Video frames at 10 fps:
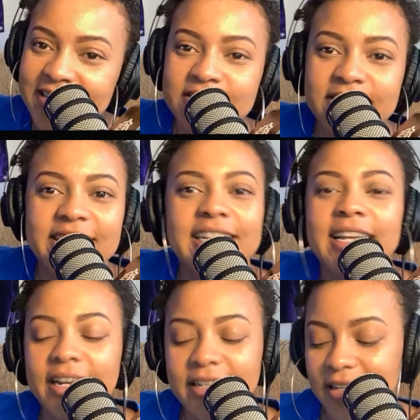ready so
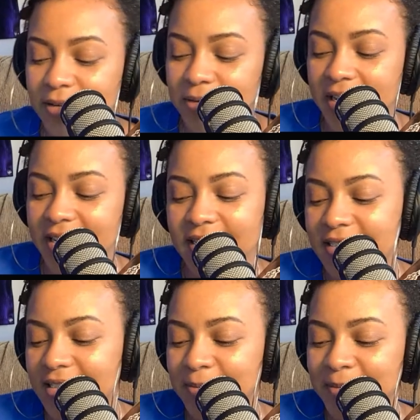you ain't got to get
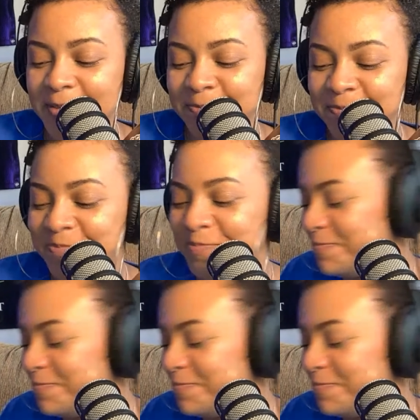ready. You understand me?